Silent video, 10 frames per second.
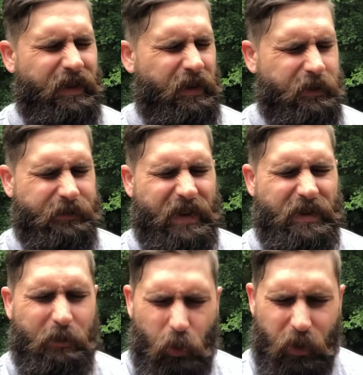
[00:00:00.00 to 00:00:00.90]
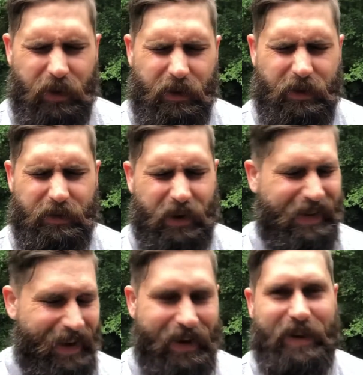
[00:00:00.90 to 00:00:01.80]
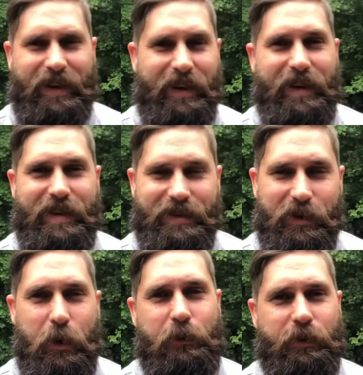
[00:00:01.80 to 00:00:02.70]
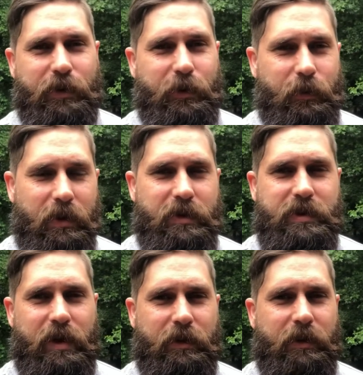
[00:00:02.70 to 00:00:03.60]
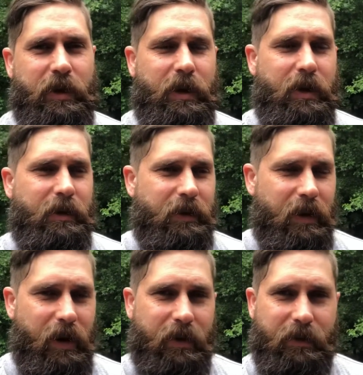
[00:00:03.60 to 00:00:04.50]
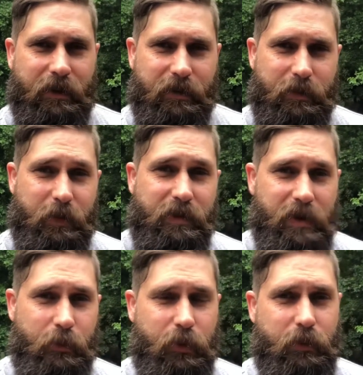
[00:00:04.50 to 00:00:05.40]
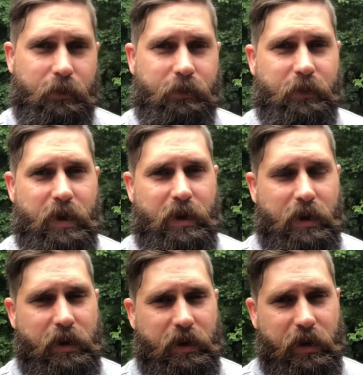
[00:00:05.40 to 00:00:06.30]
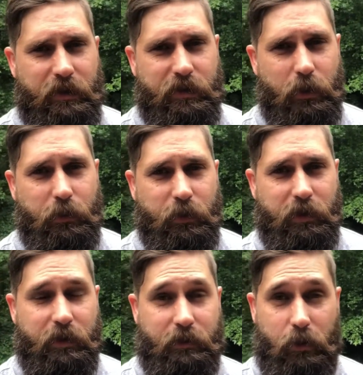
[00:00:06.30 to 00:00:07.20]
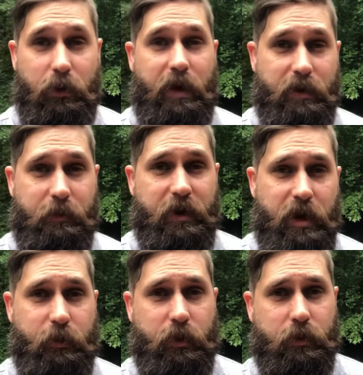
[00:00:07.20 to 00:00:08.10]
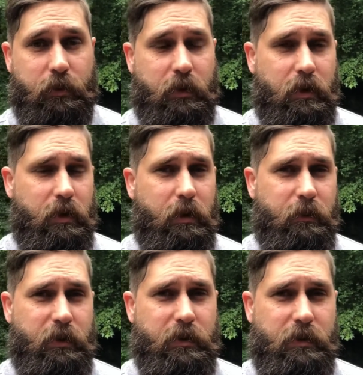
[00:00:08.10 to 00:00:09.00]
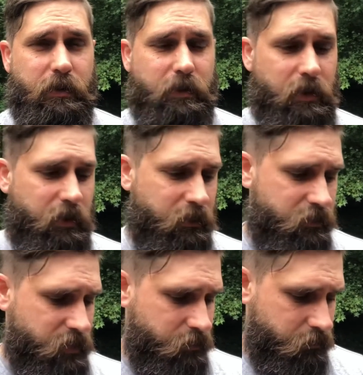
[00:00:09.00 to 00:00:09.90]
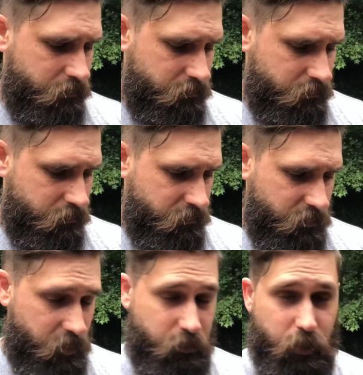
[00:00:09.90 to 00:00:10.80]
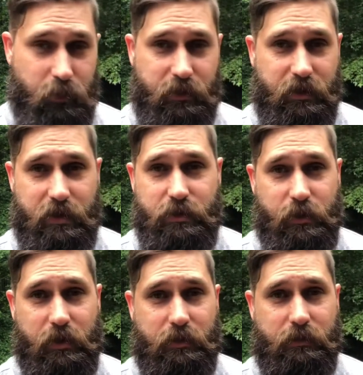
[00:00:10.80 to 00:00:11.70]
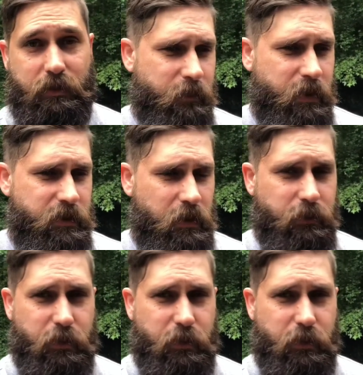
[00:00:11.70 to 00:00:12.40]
a boy or a guy and his girlfriend who run the channel. The guy speaks Hebrew, and his girlfriend has learned how to speak Hebrew since I guess she moved to Israel. She also